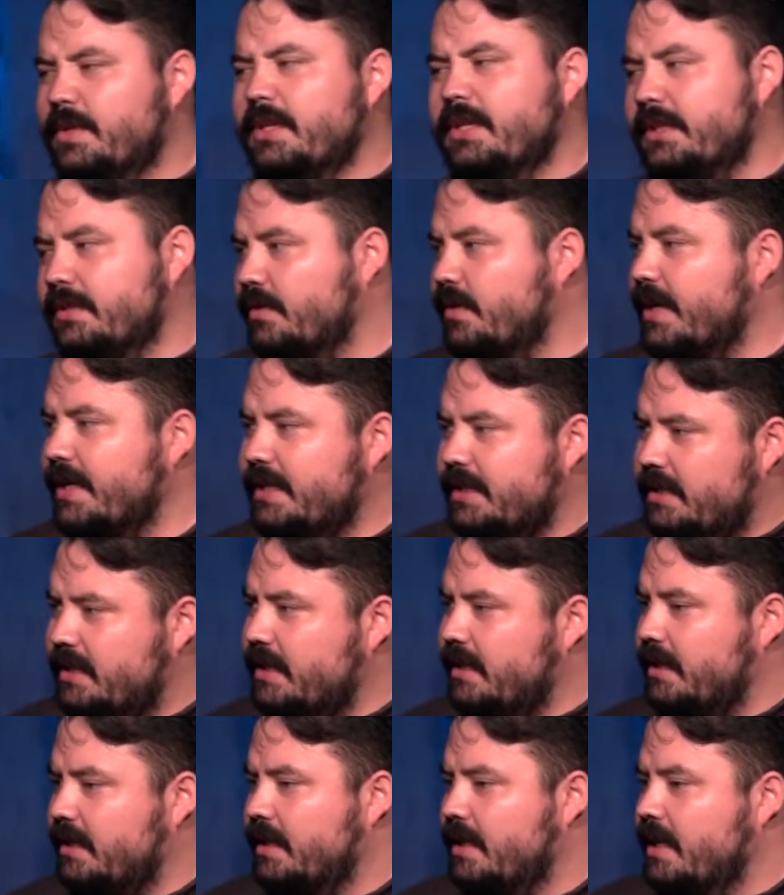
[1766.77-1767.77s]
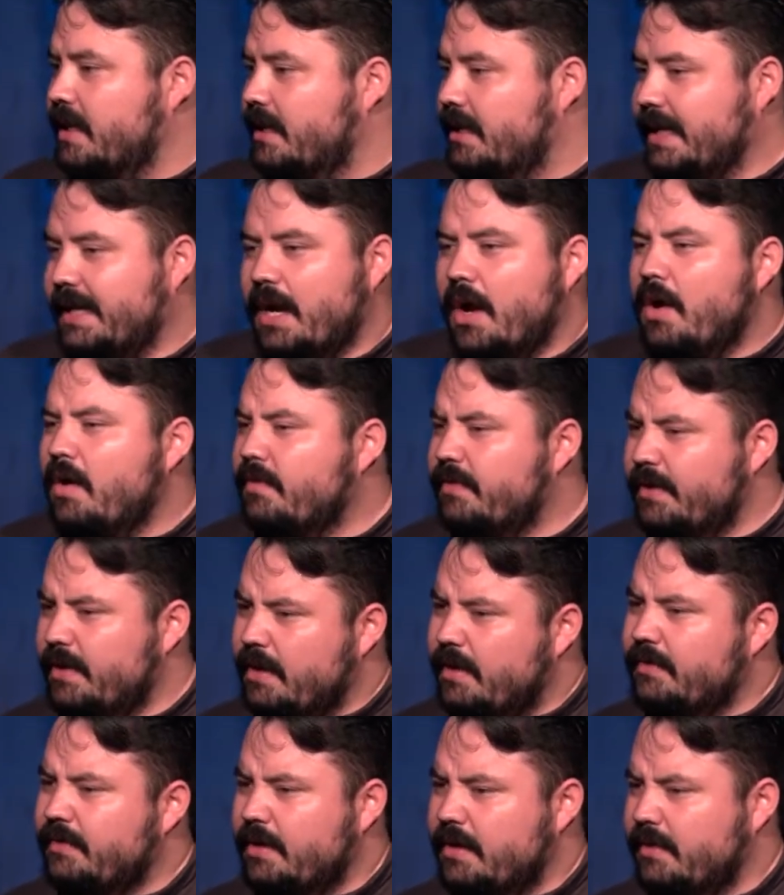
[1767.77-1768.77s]
It's great to see you." Like over and
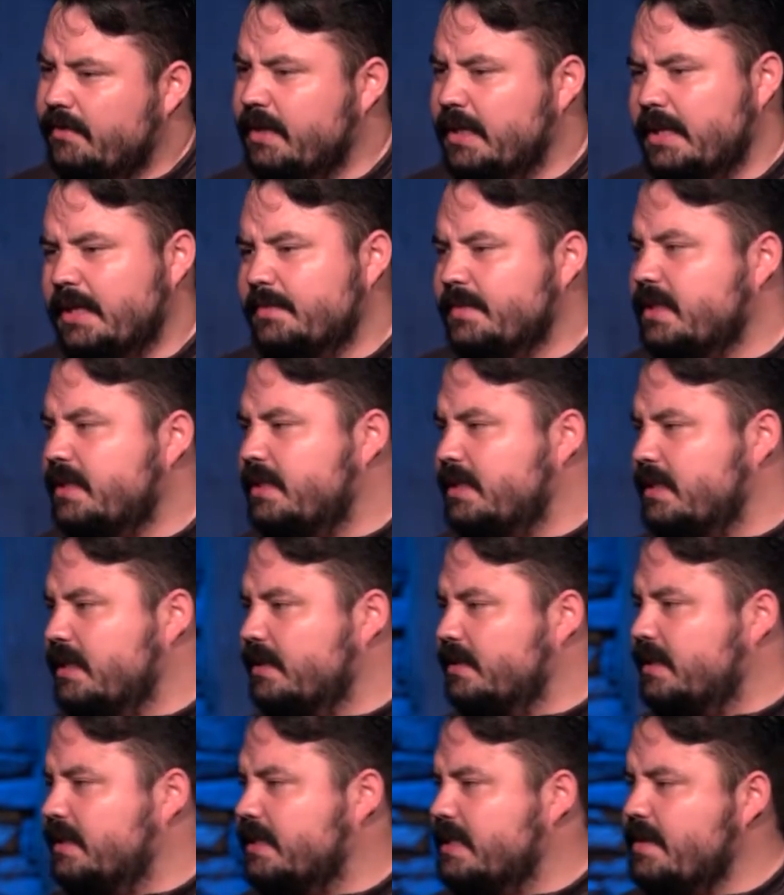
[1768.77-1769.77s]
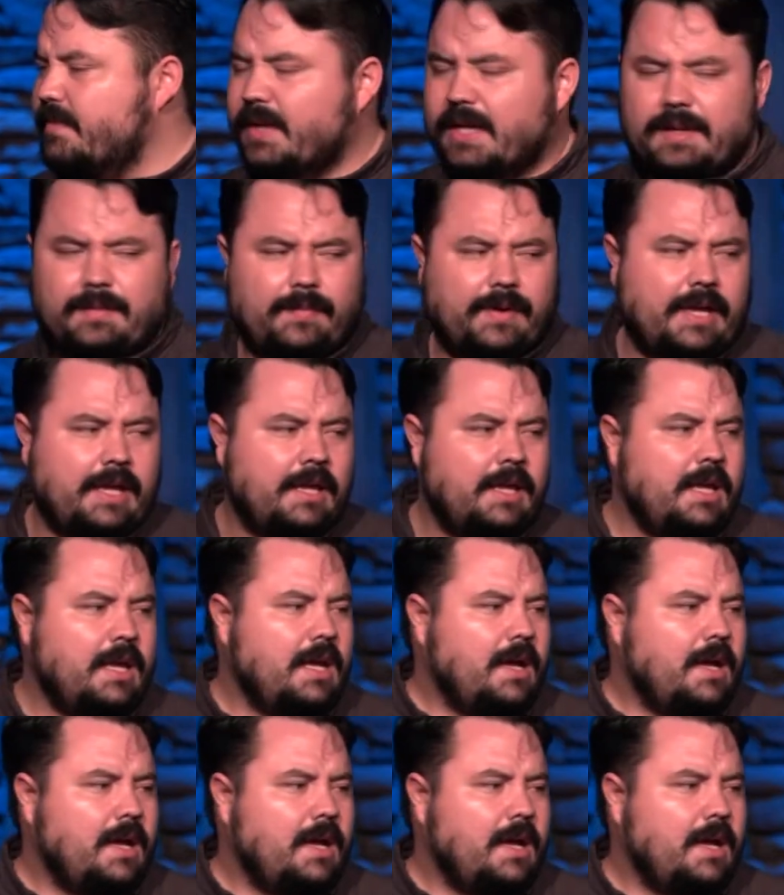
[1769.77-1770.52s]
over and over again. I'm just as guilty as anybody. But